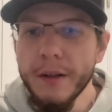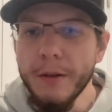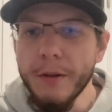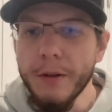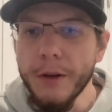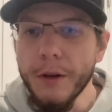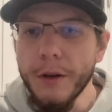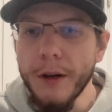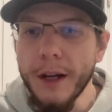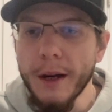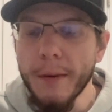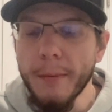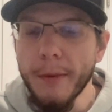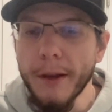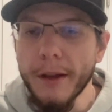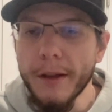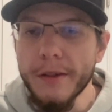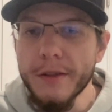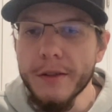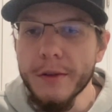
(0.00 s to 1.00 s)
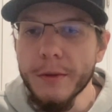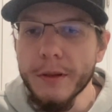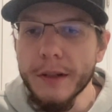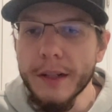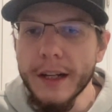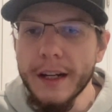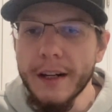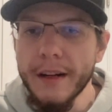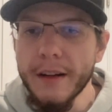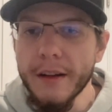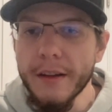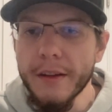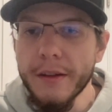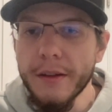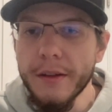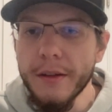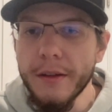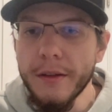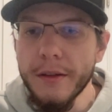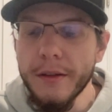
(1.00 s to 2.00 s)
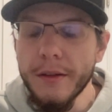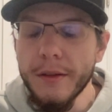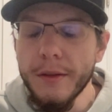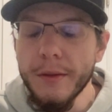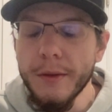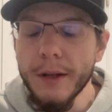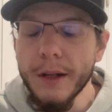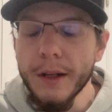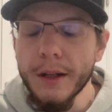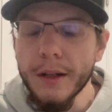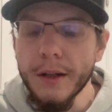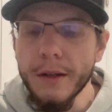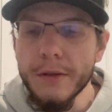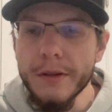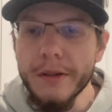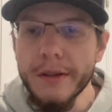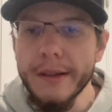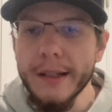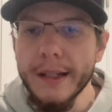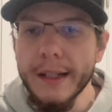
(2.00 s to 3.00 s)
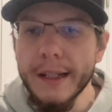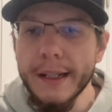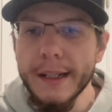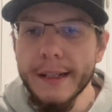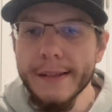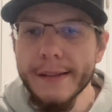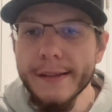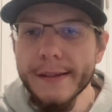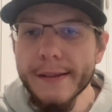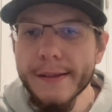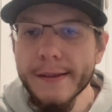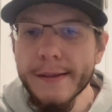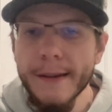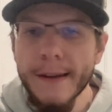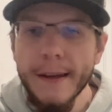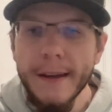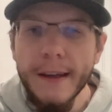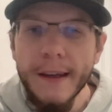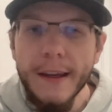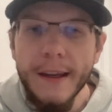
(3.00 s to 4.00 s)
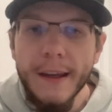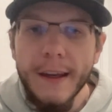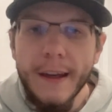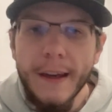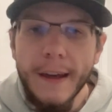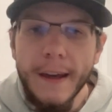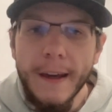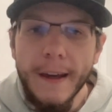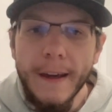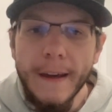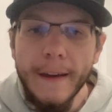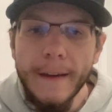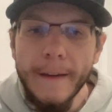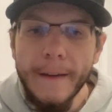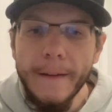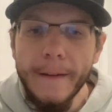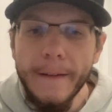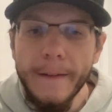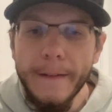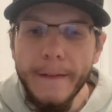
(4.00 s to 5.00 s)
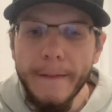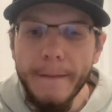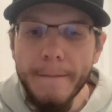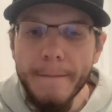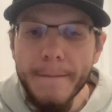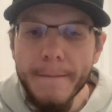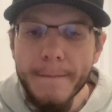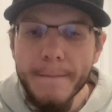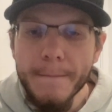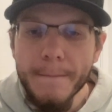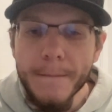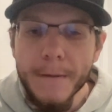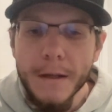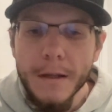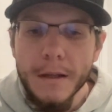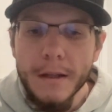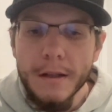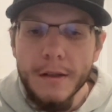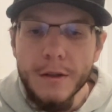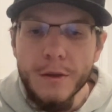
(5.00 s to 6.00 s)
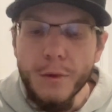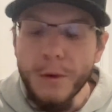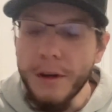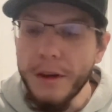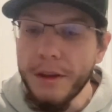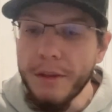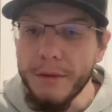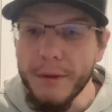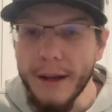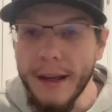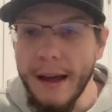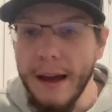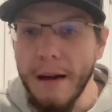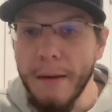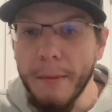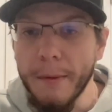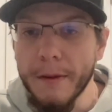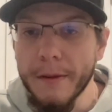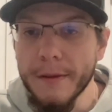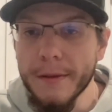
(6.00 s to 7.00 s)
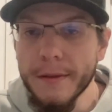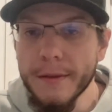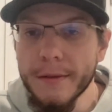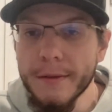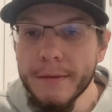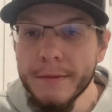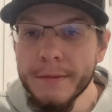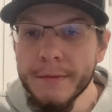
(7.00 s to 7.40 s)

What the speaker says: We'll go hire Blaine Stewart to coach the tight ends." And 23 happens.